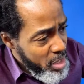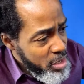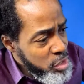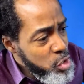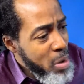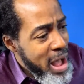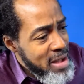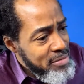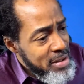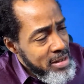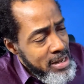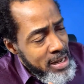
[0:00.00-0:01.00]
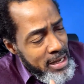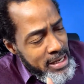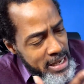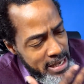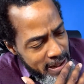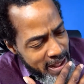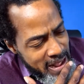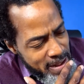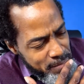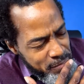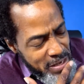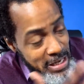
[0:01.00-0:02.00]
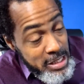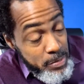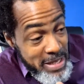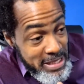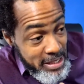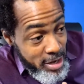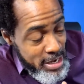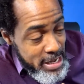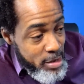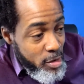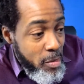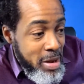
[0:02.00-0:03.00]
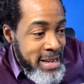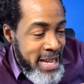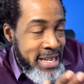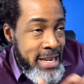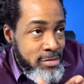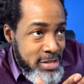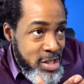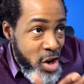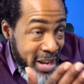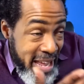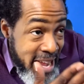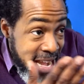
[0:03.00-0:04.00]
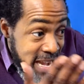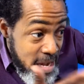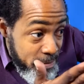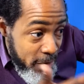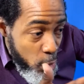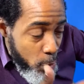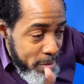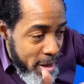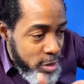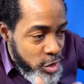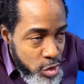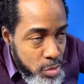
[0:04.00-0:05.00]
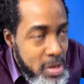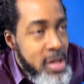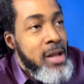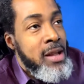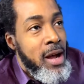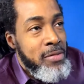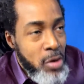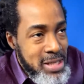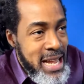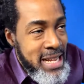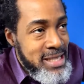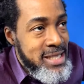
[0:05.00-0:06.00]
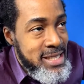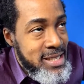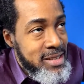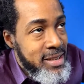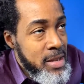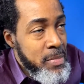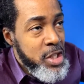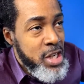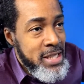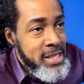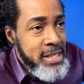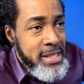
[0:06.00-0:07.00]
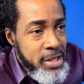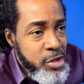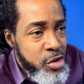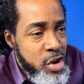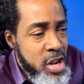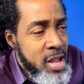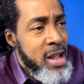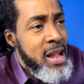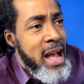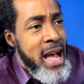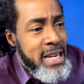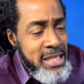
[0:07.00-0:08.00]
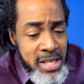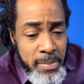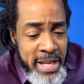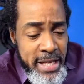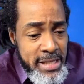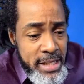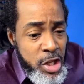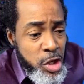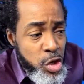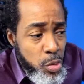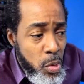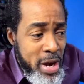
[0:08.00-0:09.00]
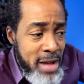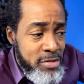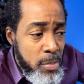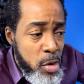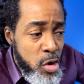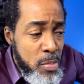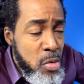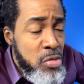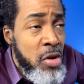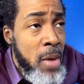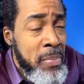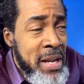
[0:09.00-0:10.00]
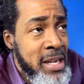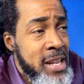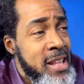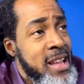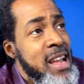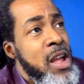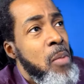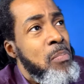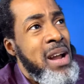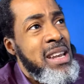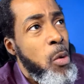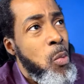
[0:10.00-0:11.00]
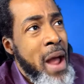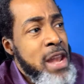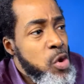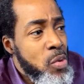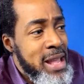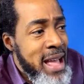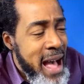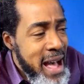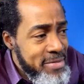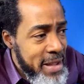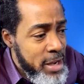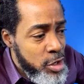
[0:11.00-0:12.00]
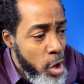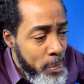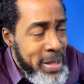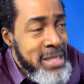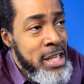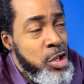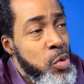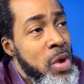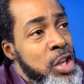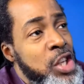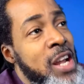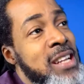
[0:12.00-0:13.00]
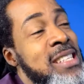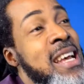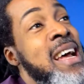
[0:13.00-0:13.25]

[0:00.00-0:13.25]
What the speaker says: you have the fetus basically getting stuck in the fallopian tube. Of course, that's emergency surgery, and in some cases, the tube would have to be removed completely. But when you have ectopic situations,